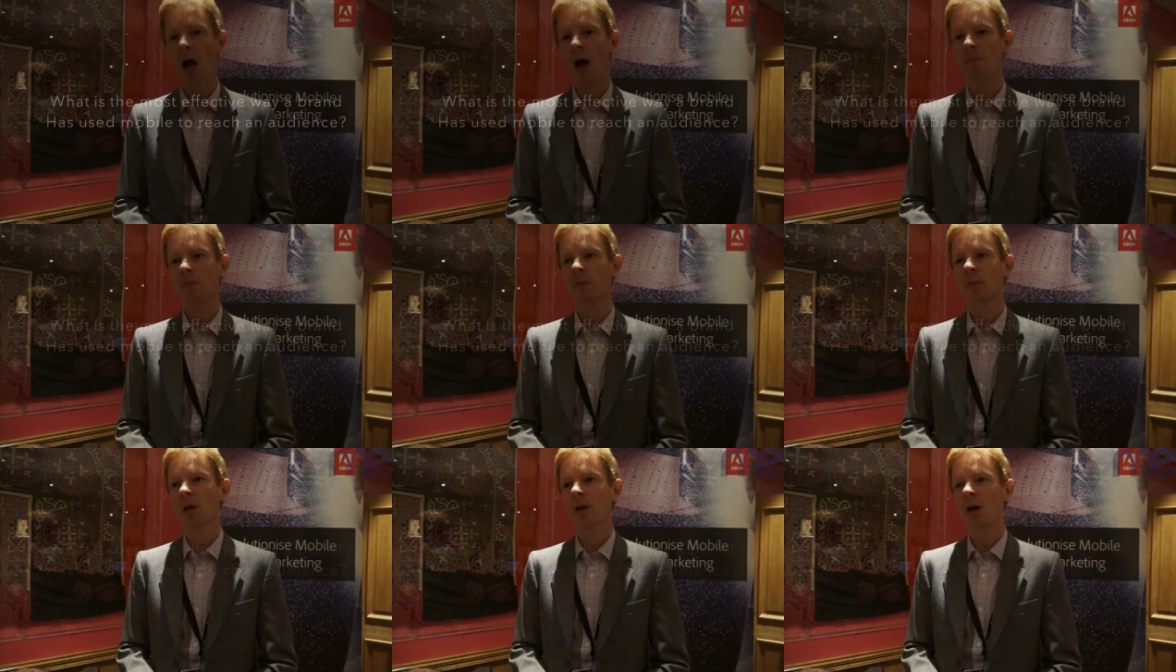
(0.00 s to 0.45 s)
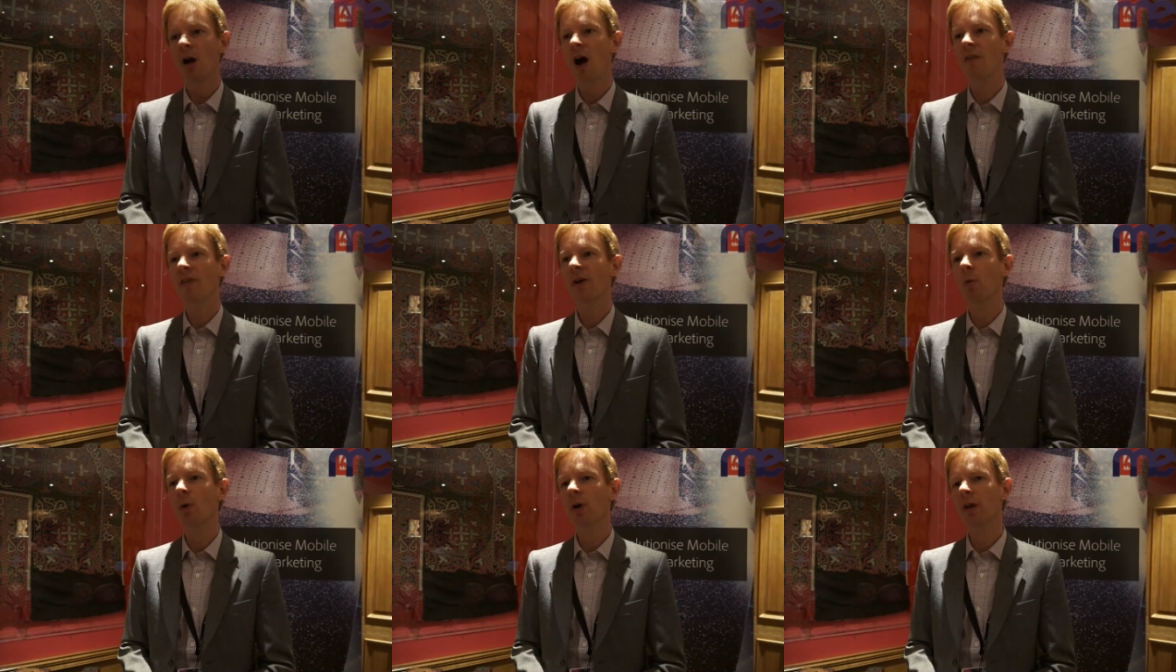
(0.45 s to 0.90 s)
Um, I
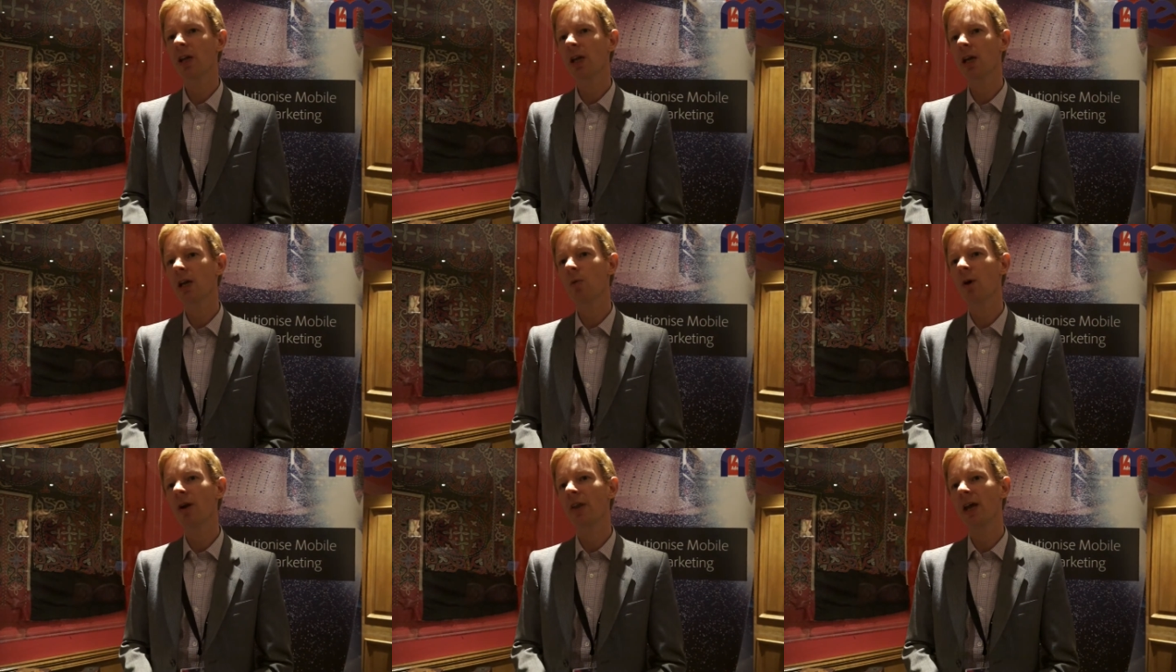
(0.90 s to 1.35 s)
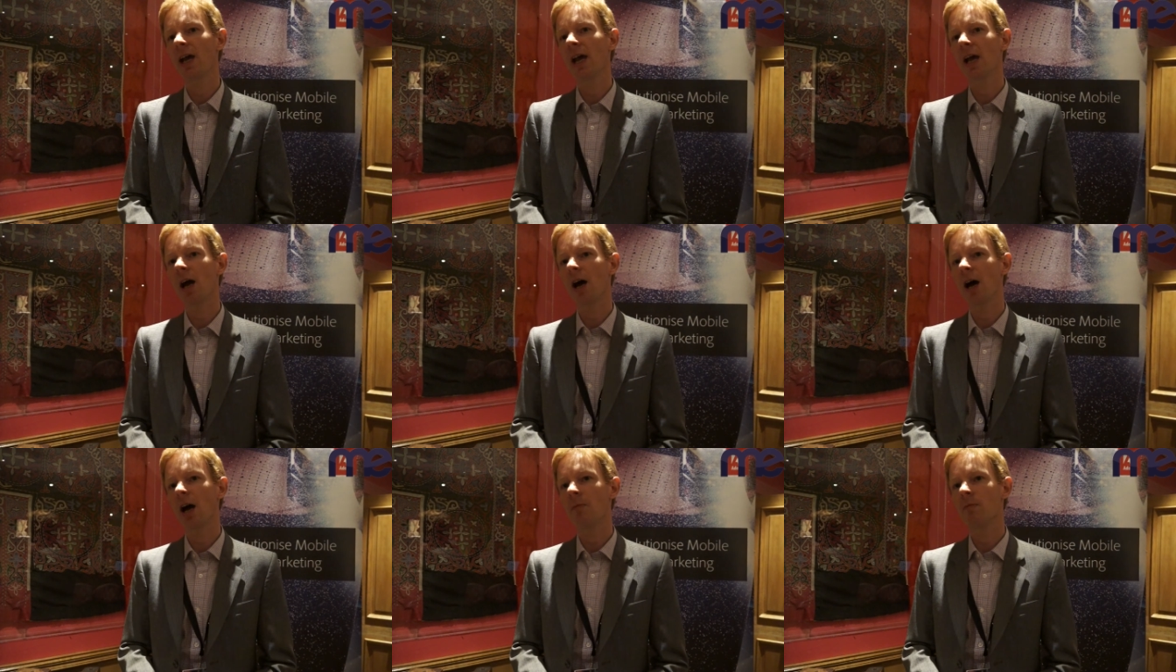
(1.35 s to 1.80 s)
think one of the one of the
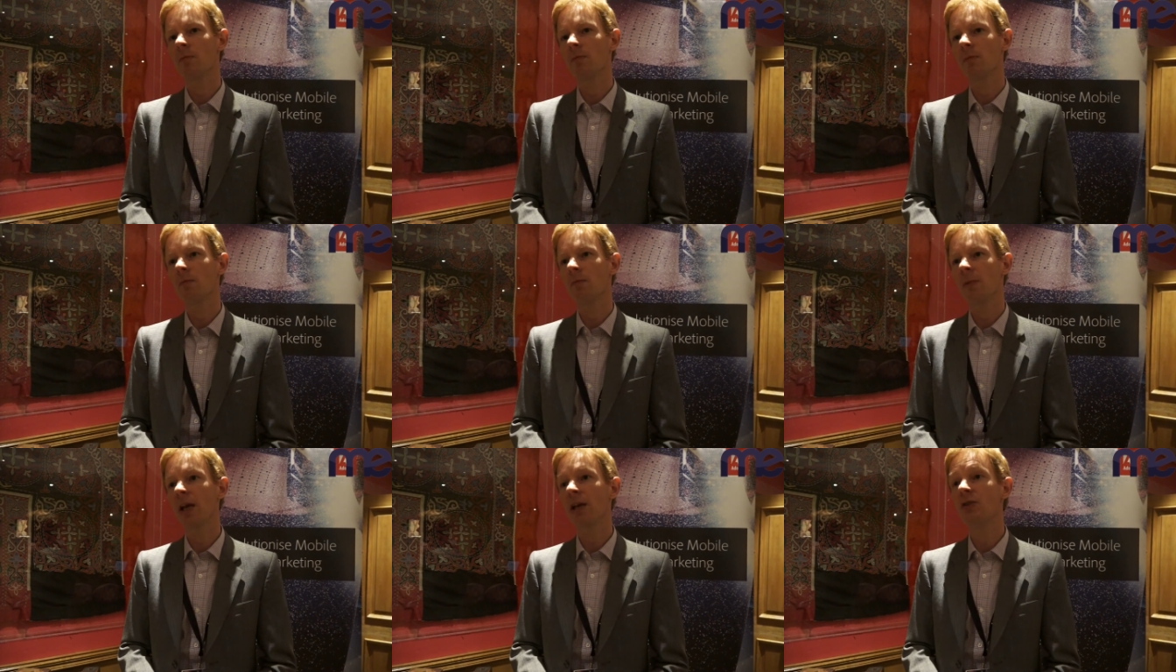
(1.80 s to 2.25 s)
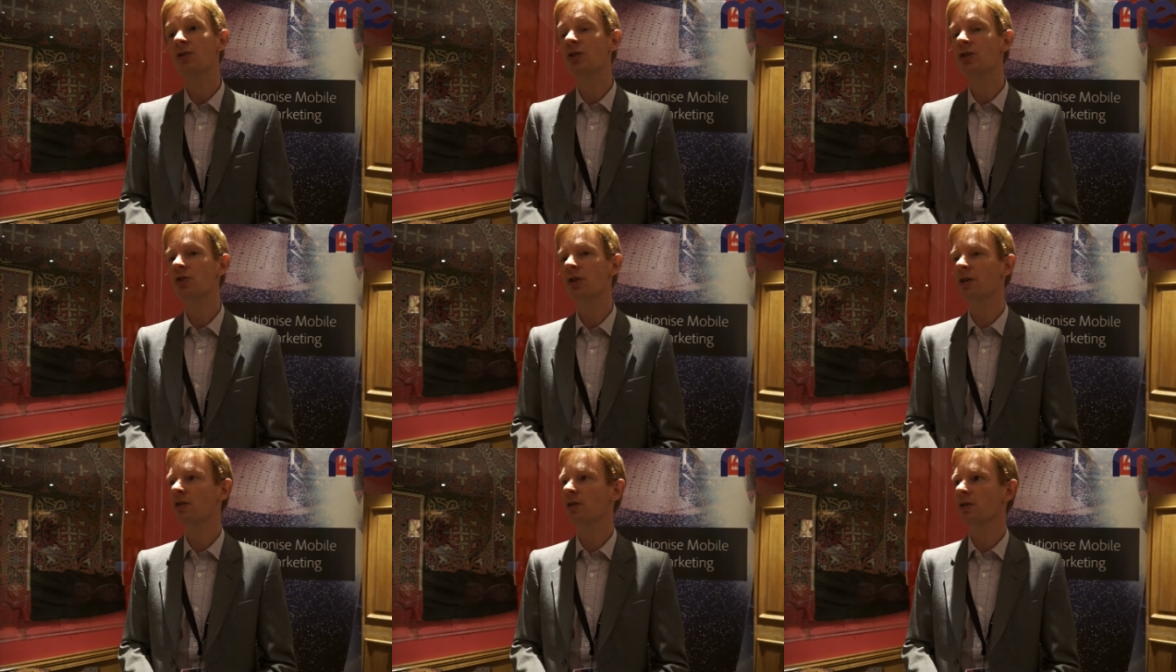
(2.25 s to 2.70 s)
um,
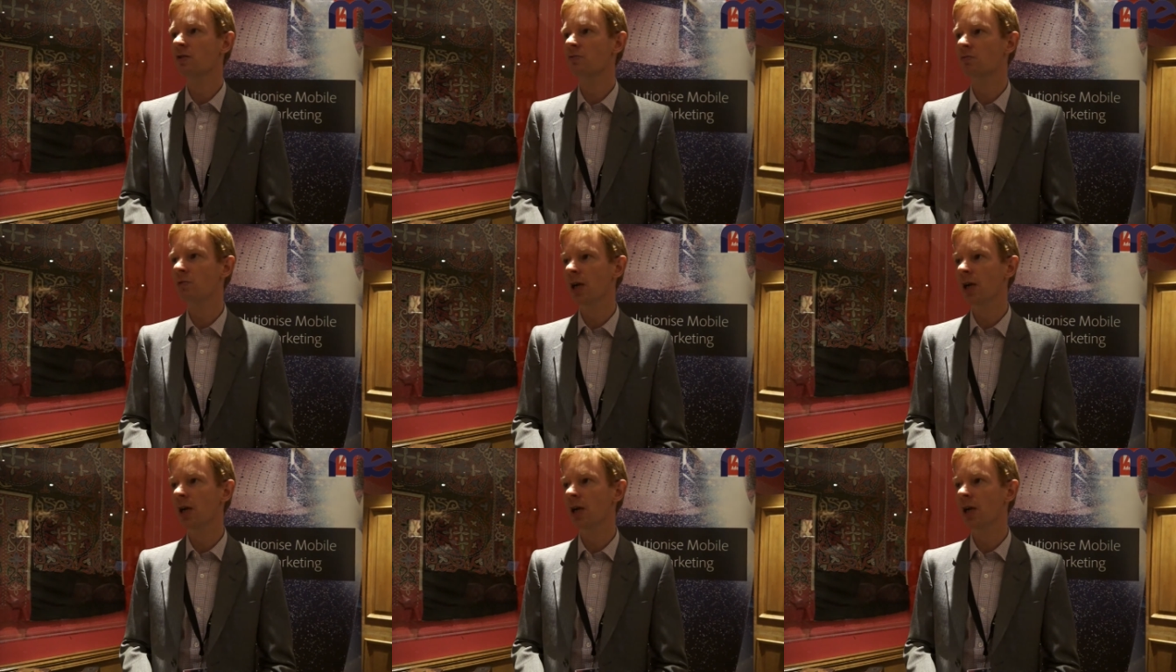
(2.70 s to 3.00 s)
industries that's